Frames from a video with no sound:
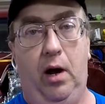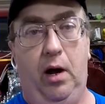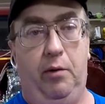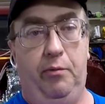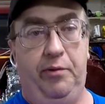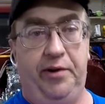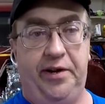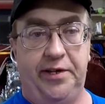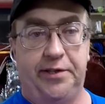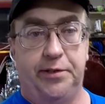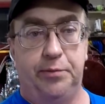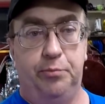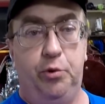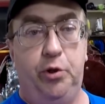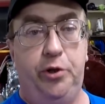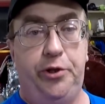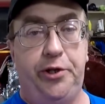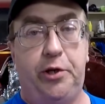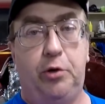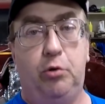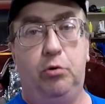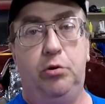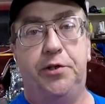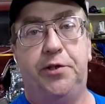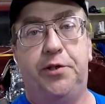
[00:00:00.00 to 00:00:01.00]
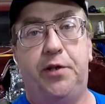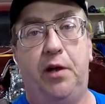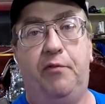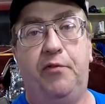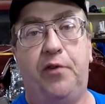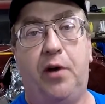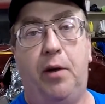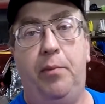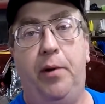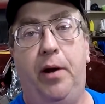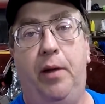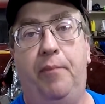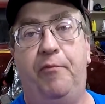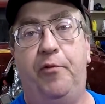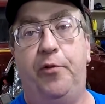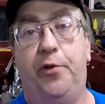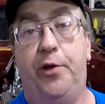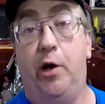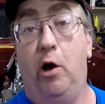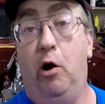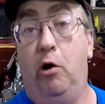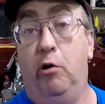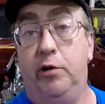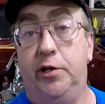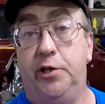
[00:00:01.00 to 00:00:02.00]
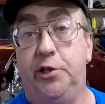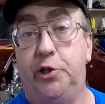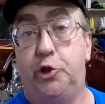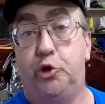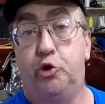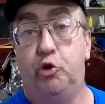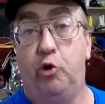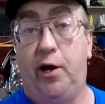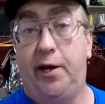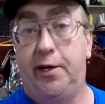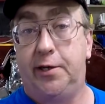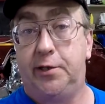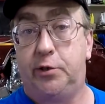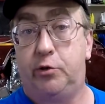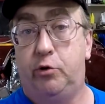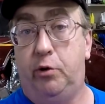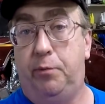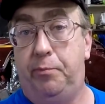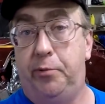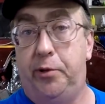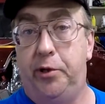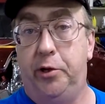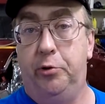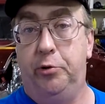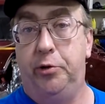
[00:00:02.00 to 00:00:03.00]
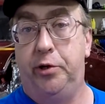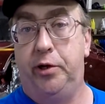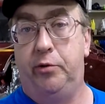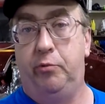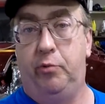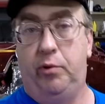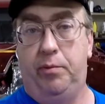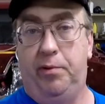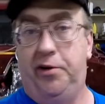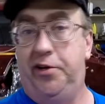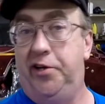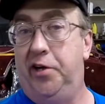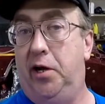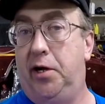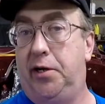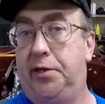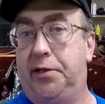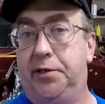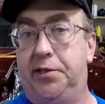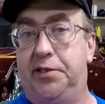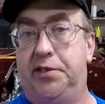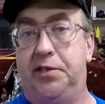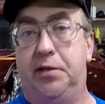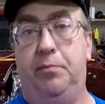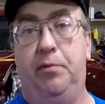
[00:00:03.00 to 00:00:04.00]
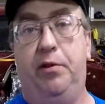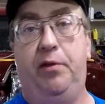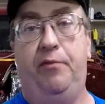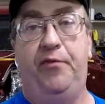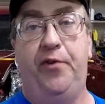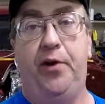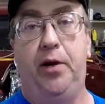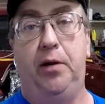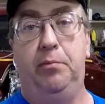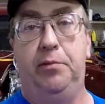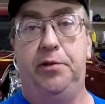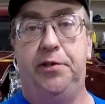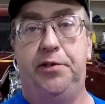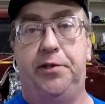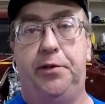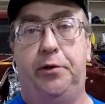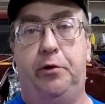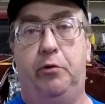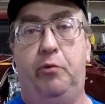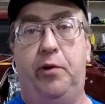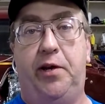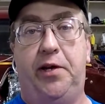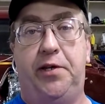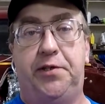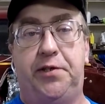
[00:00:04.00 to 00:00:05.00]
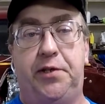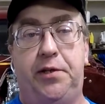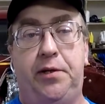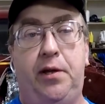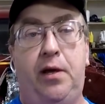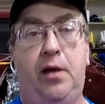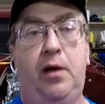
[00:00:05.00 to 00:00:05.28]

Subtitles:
We get some really cool stuff coming up for the Orange Drag Strip reunion. We've been talking to some of the families that are racing.